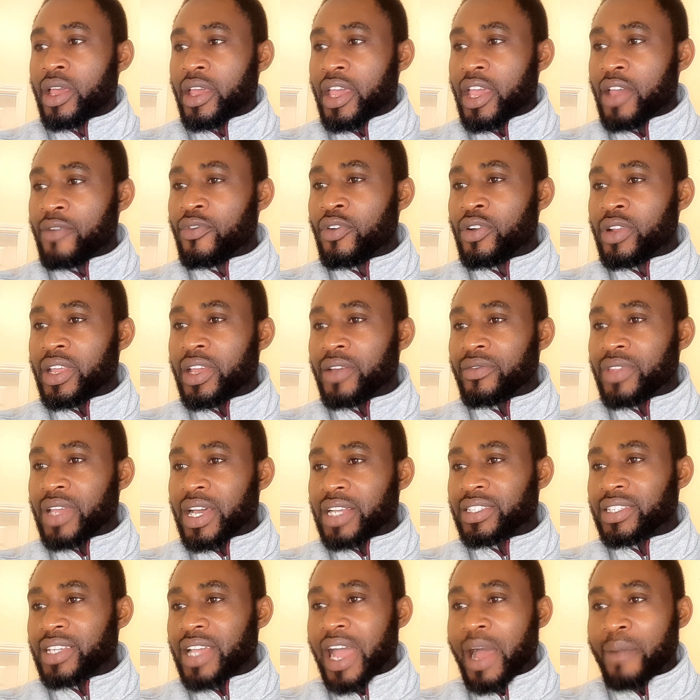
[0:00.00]
even if
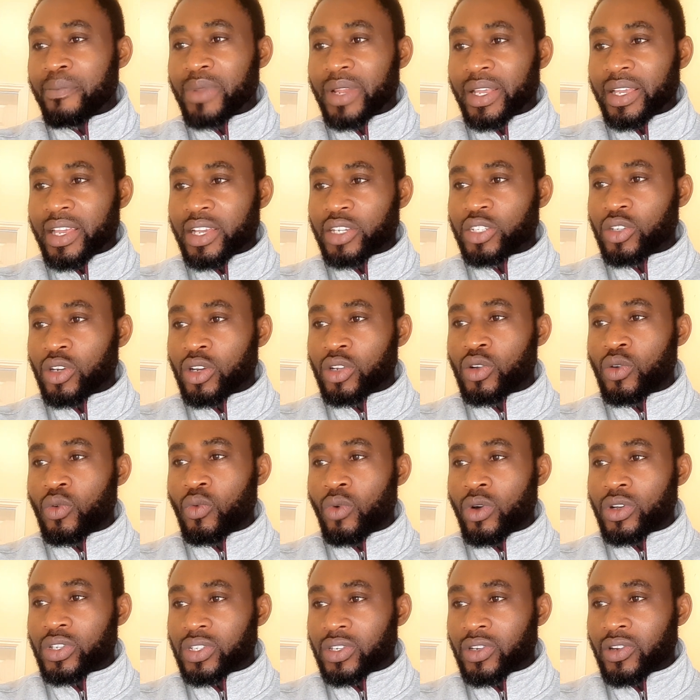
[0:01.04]
that application
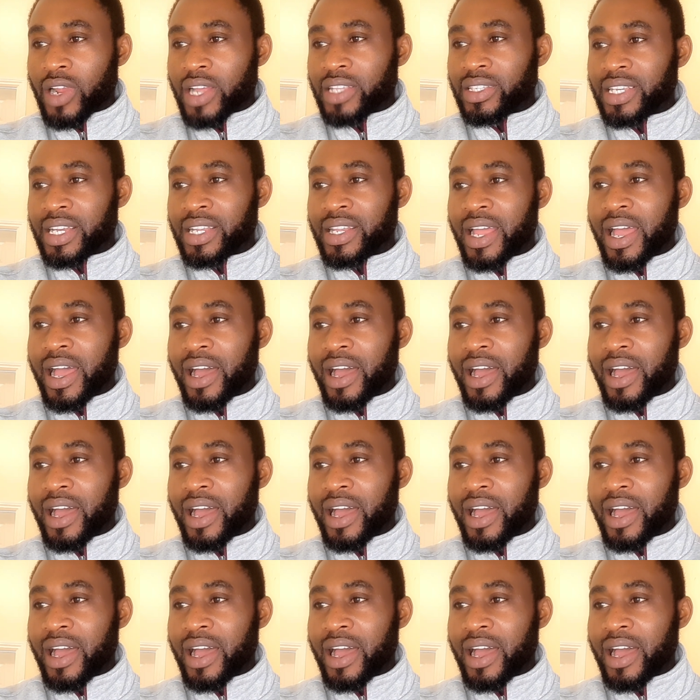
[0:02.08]
was granted